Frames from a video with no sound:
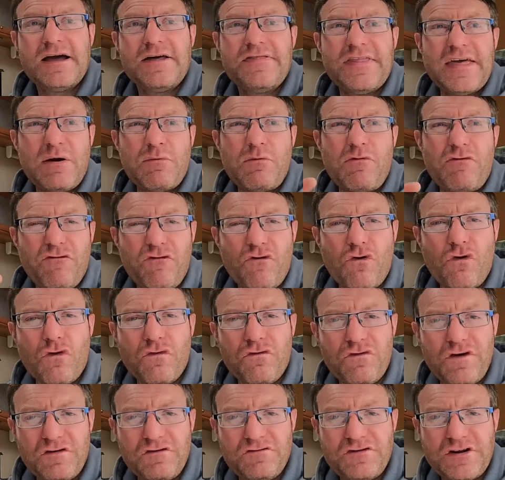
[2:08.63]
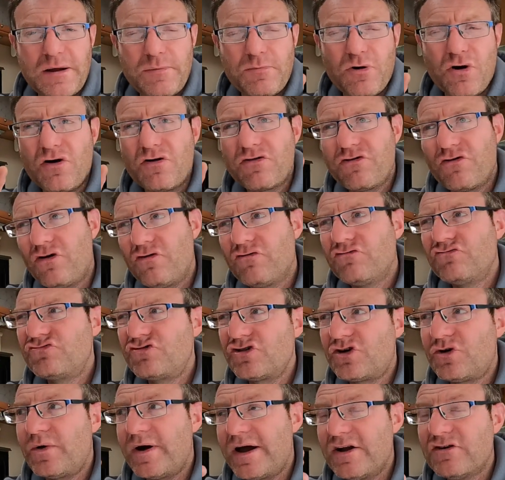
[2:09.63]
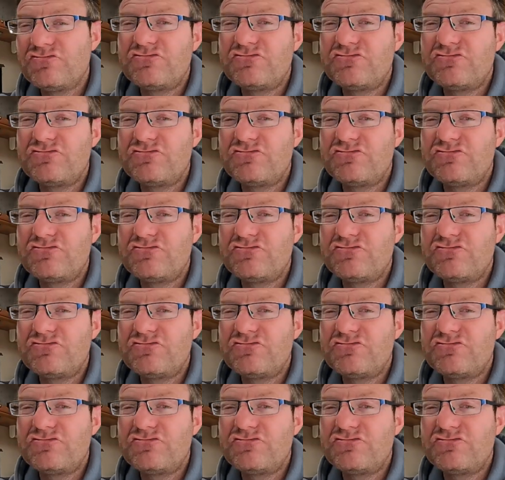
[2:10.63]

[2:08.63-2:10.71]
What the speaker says: and they were 450, but I thought 100